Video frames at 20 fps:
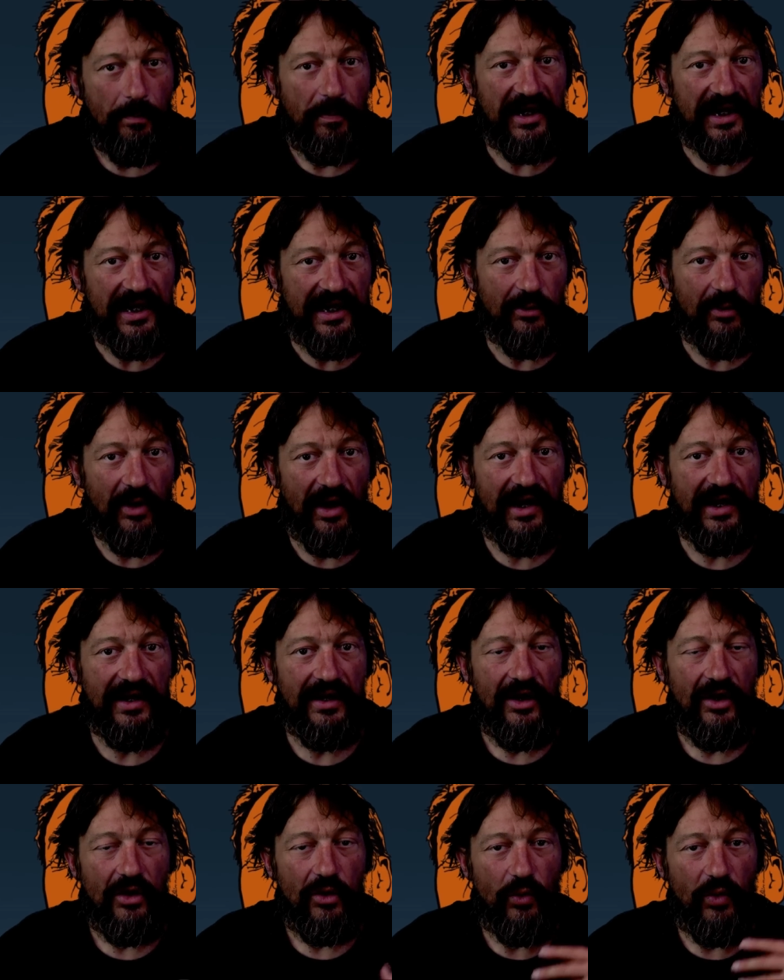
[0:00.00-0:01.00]
But
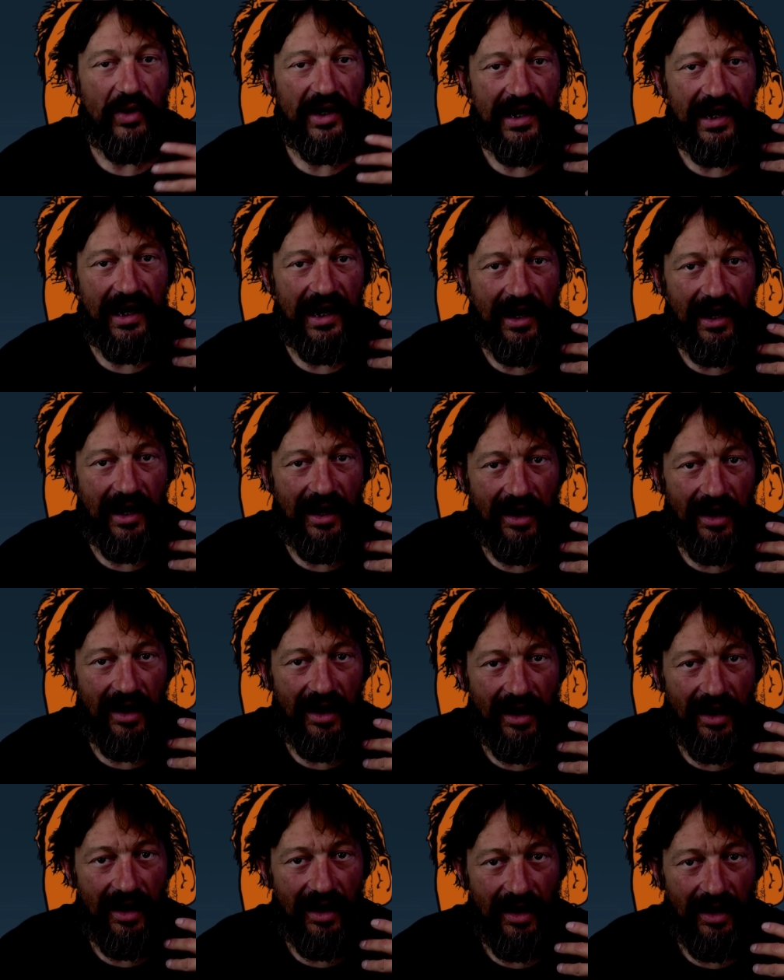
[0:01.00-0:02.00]
anyway, we
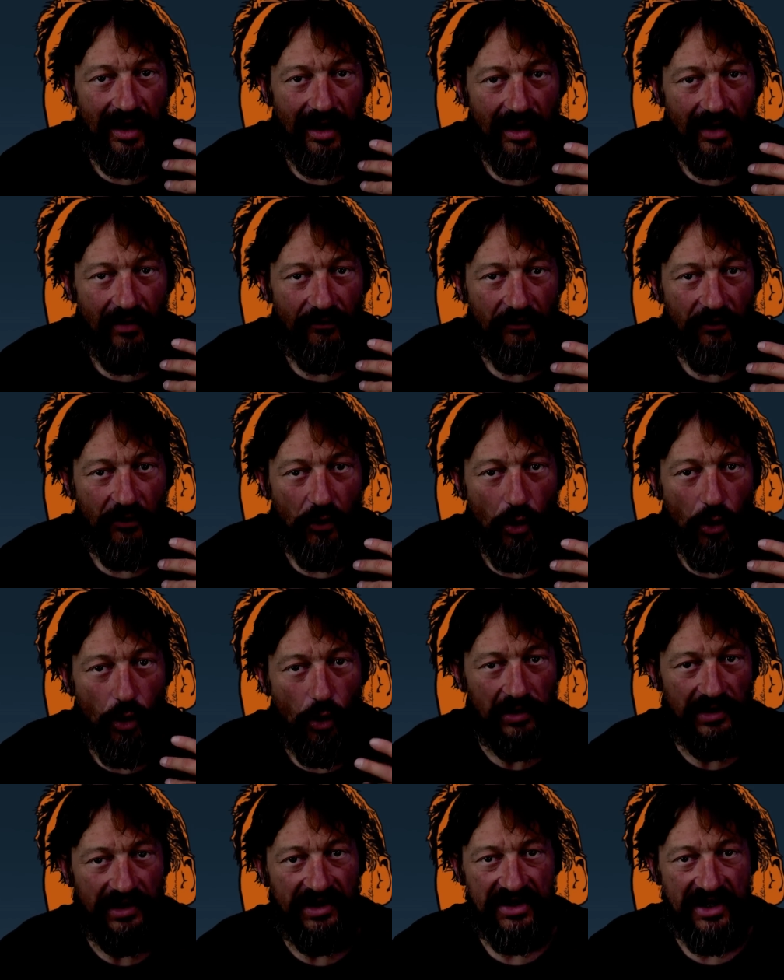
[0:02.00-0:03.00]
are, for
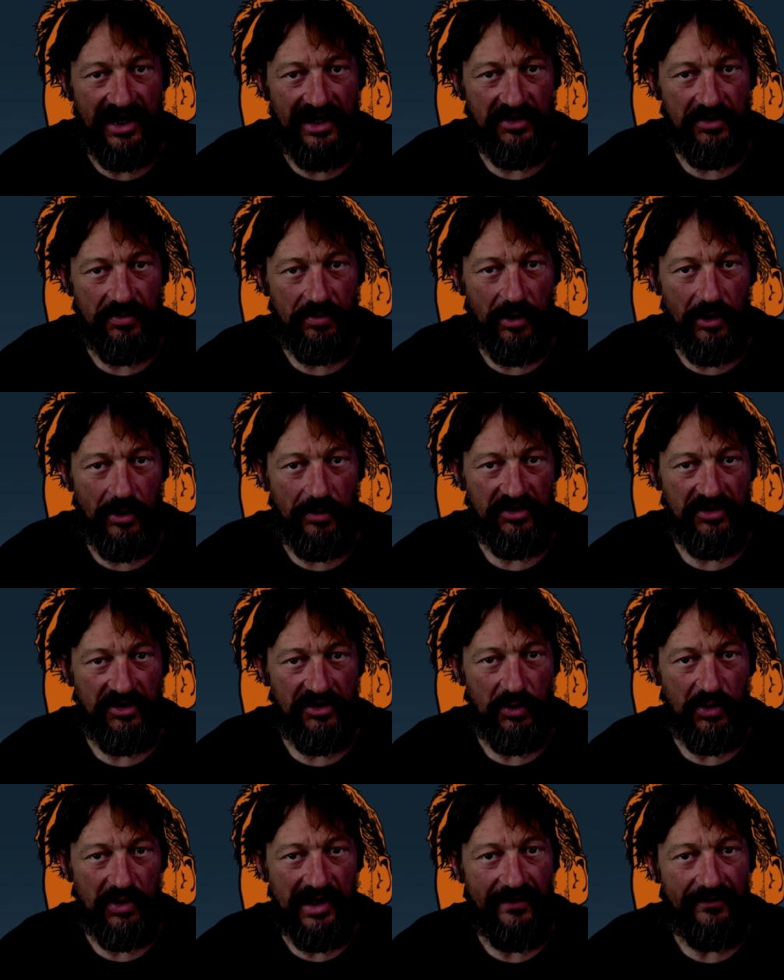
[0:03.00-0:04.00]
all intents and
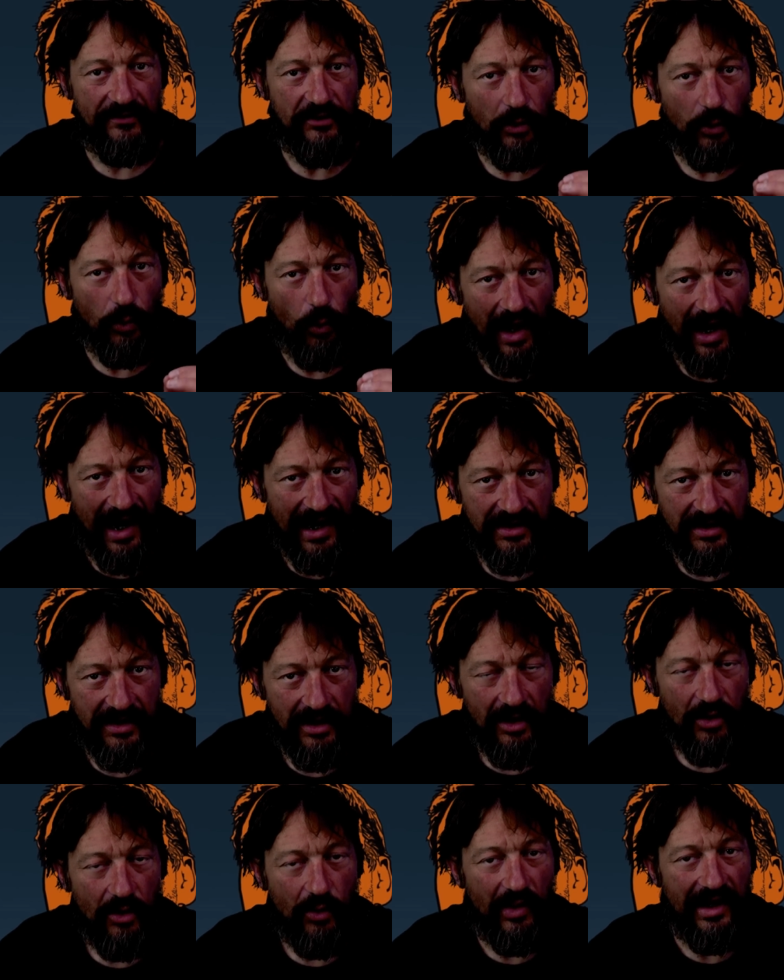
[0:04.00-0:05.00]
purposes, we have not
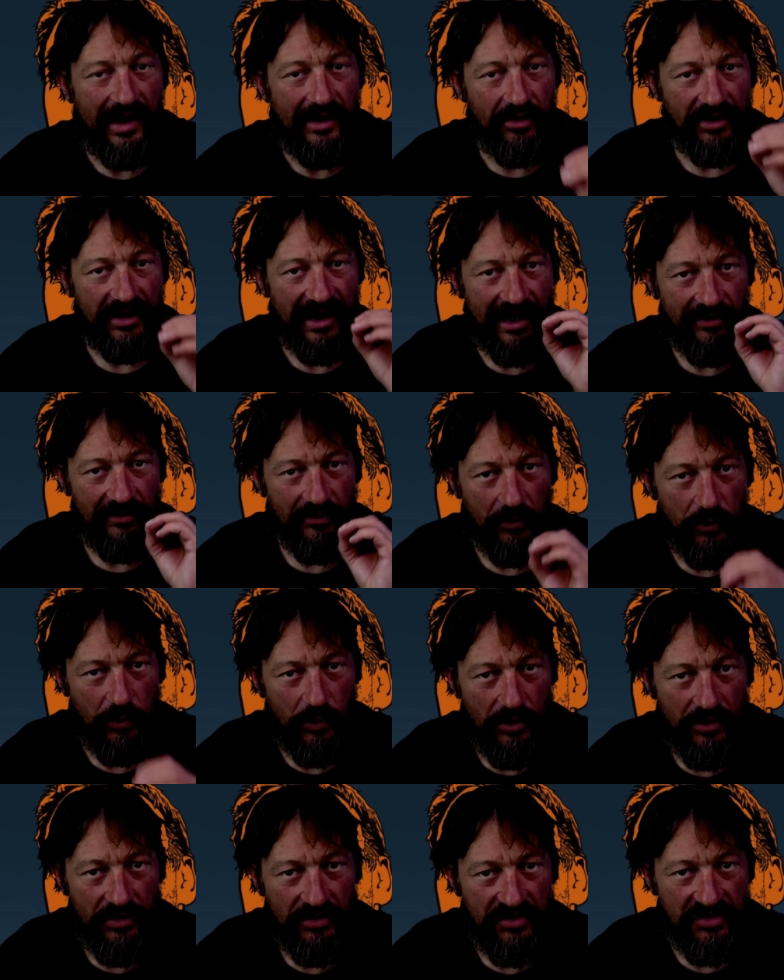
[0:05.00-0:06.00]
won. We are not out of the
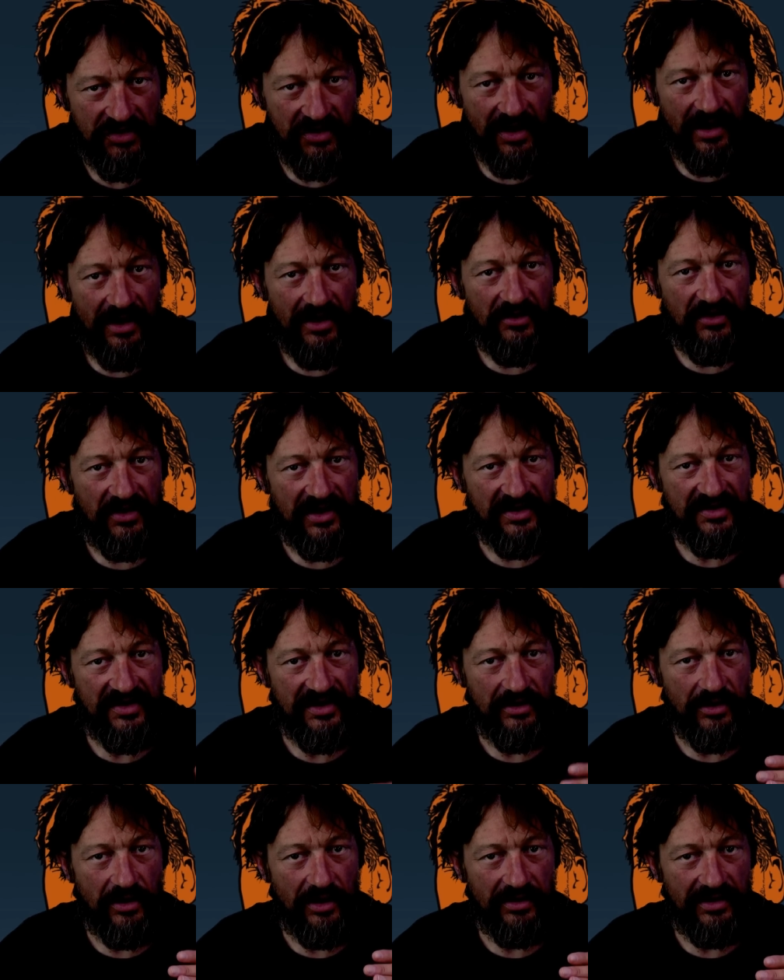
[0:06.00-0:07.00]
woods. Things
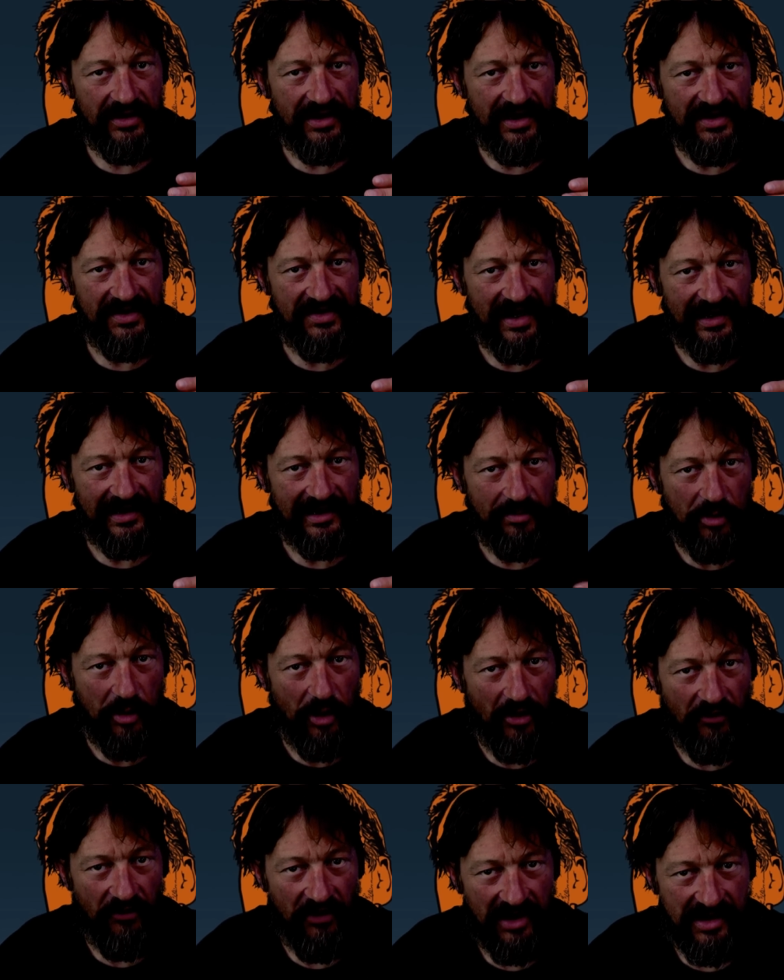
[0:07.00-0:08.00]
are not exactly
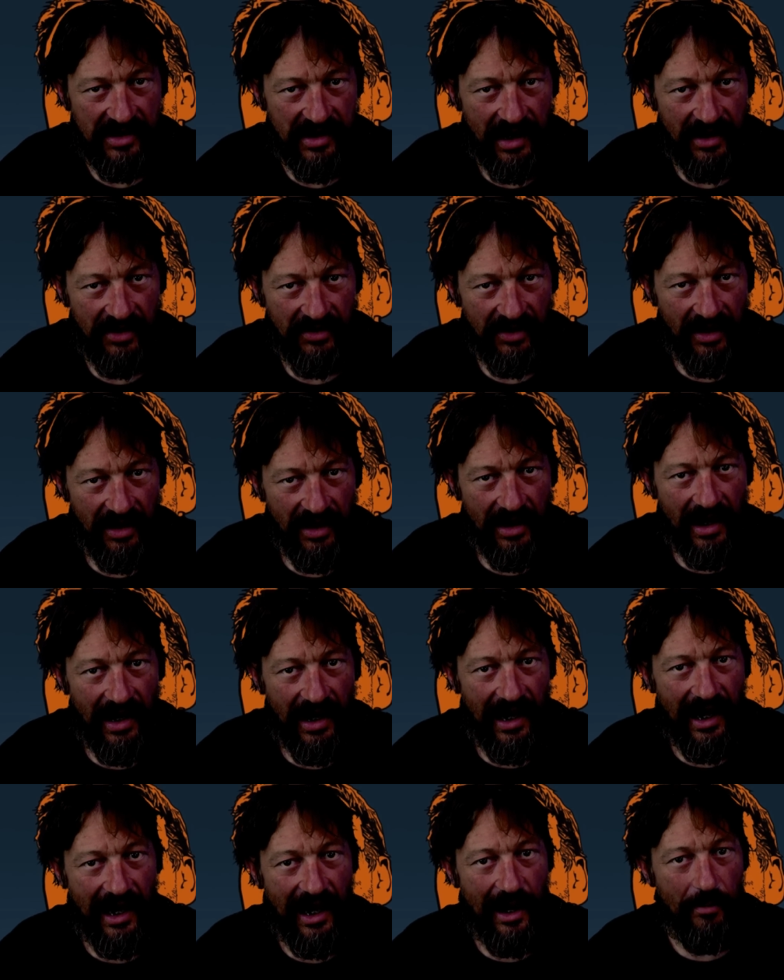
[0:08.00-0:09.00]
perfect yet,
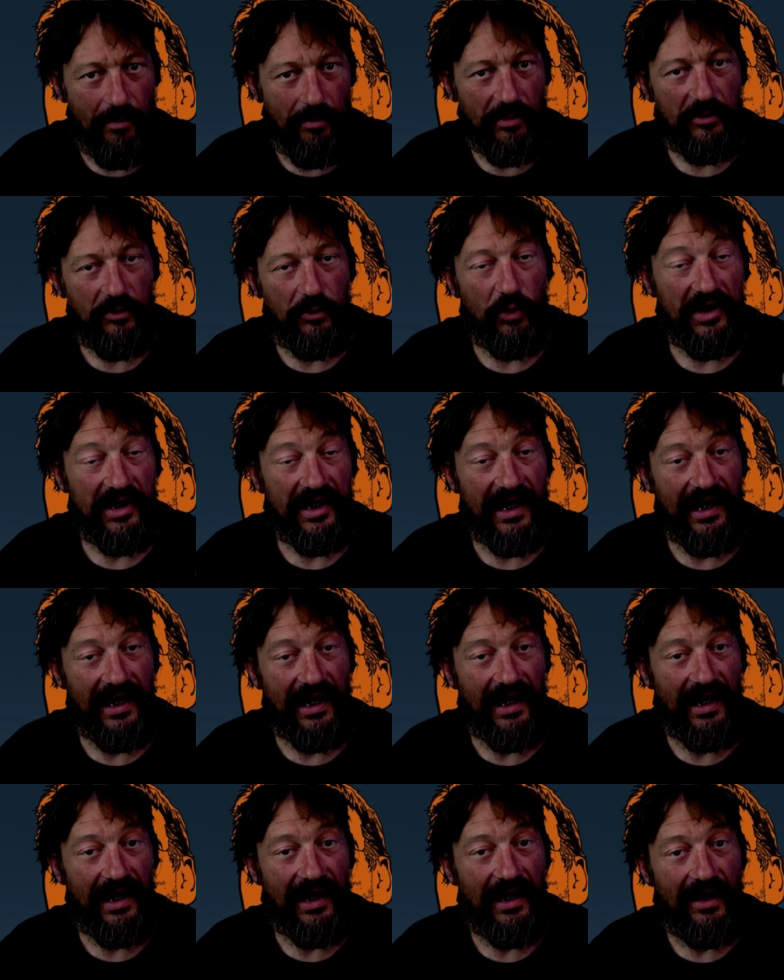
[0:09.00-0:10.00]
um, but we
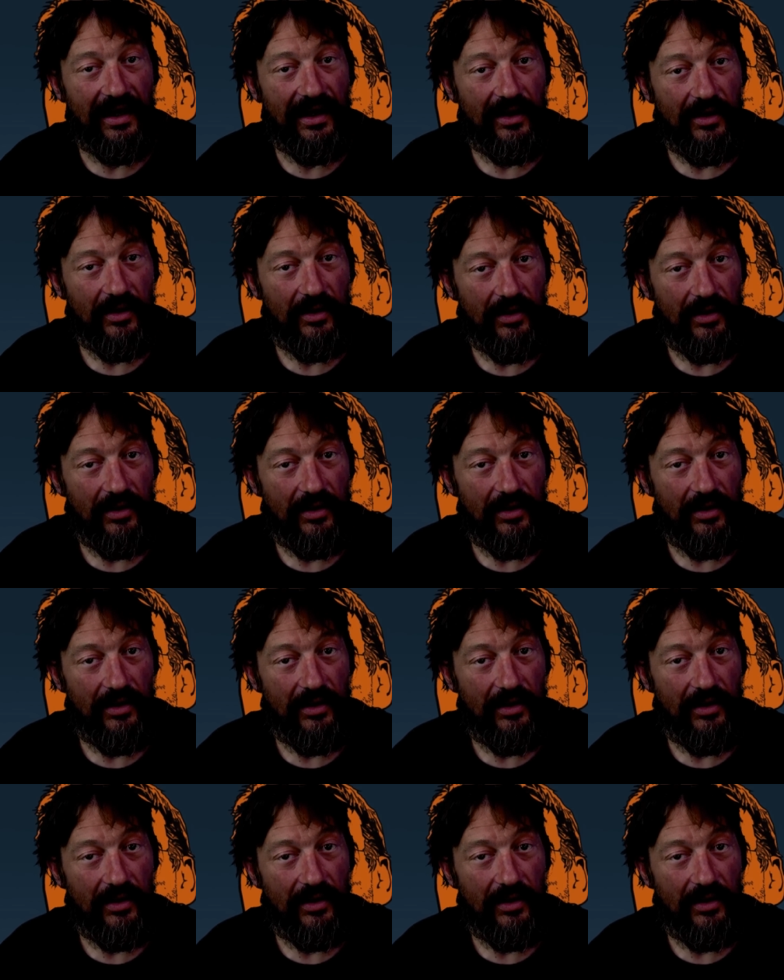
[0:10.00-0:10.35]
are